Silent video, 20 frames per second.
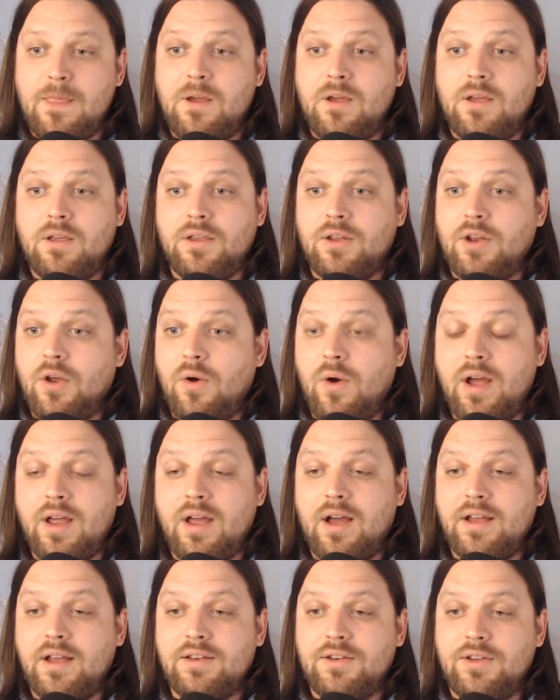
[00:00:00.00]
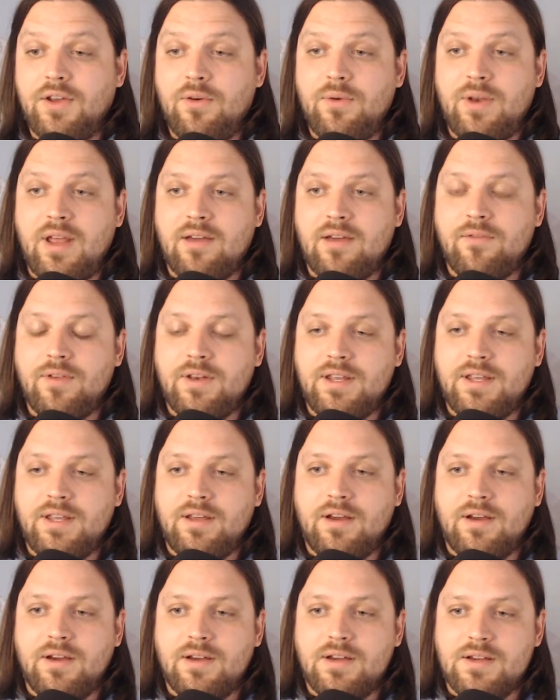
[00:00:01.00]
I don't have any
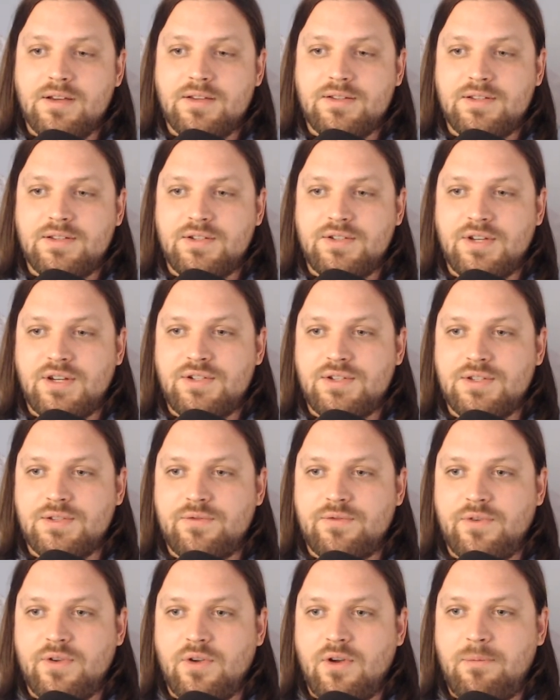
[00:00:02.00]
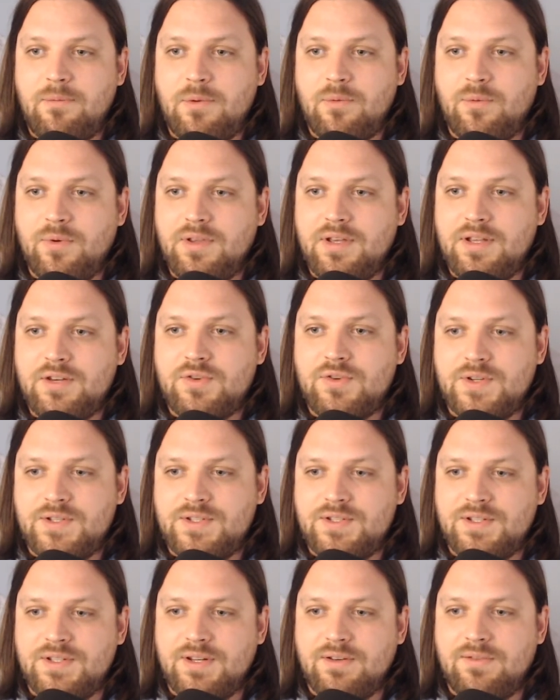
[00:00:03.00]
suggestions for you. I'd be really
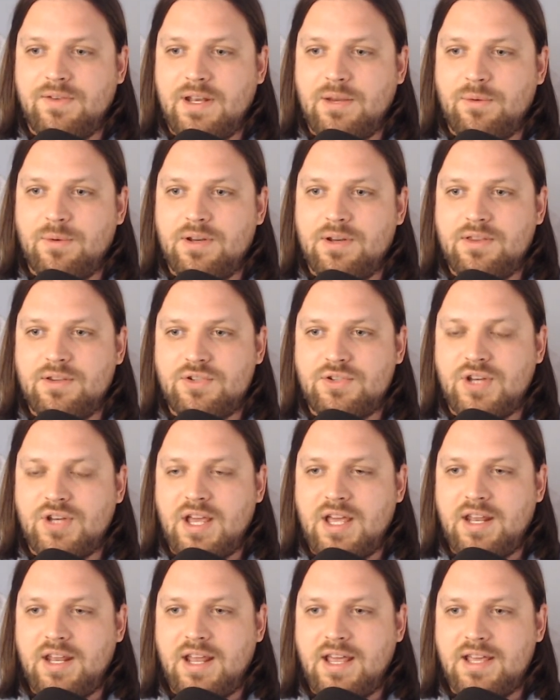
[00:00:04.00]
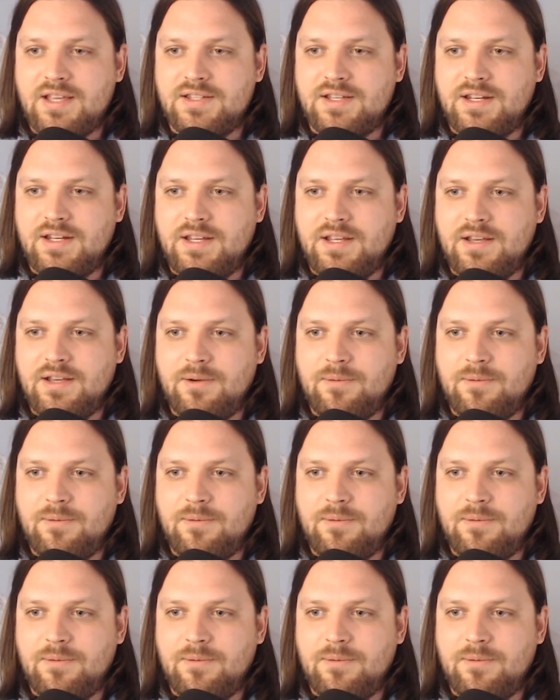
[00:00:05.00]
interested if anyone in the chat has any